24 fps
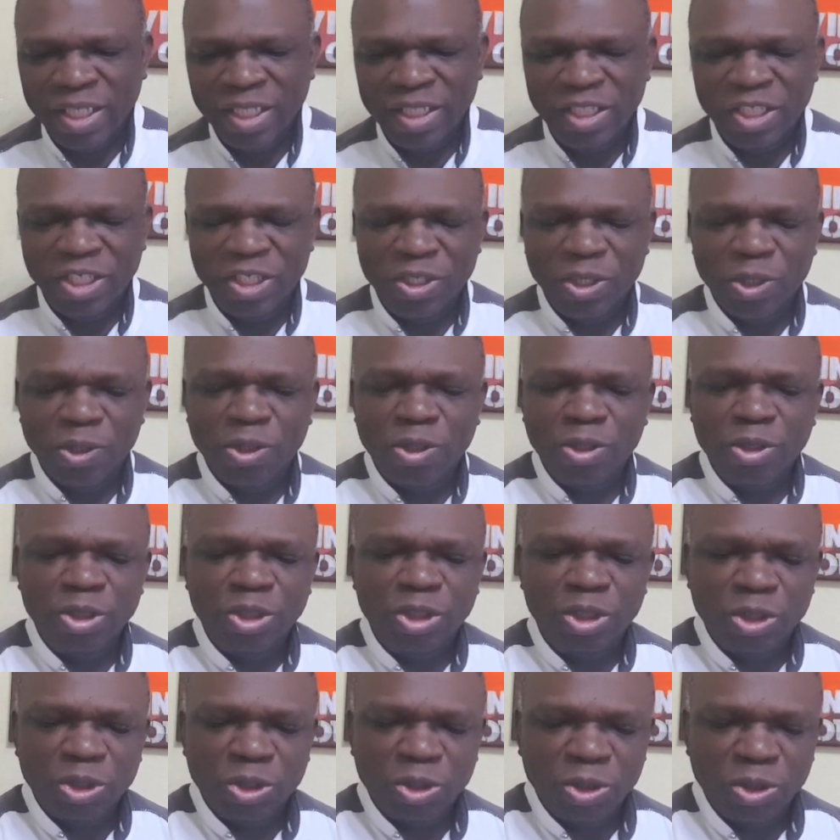
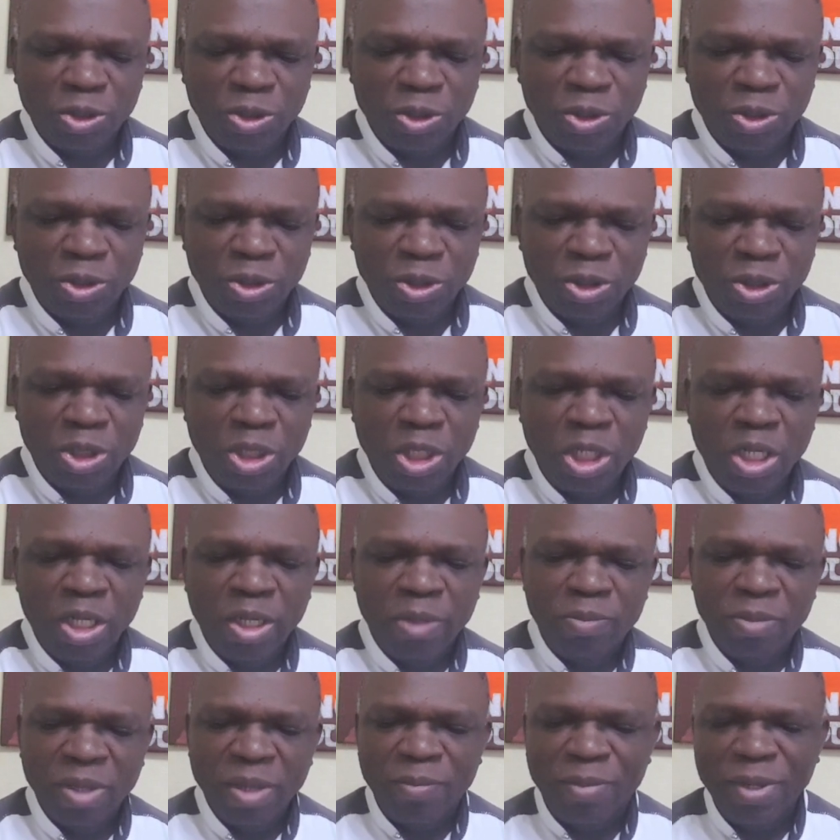You
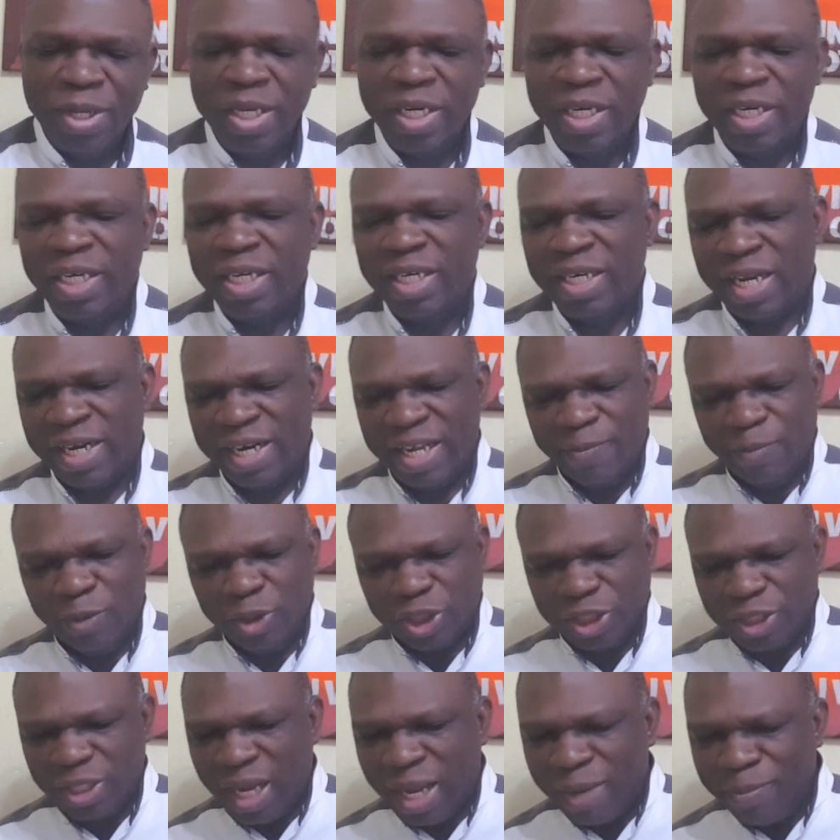may be in an
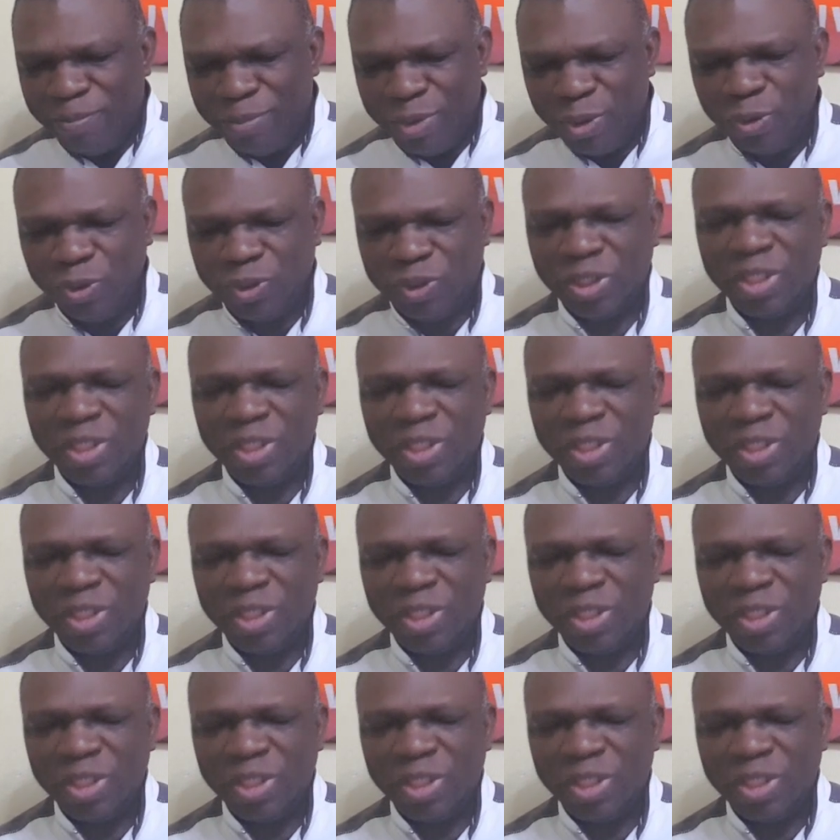emotional abuse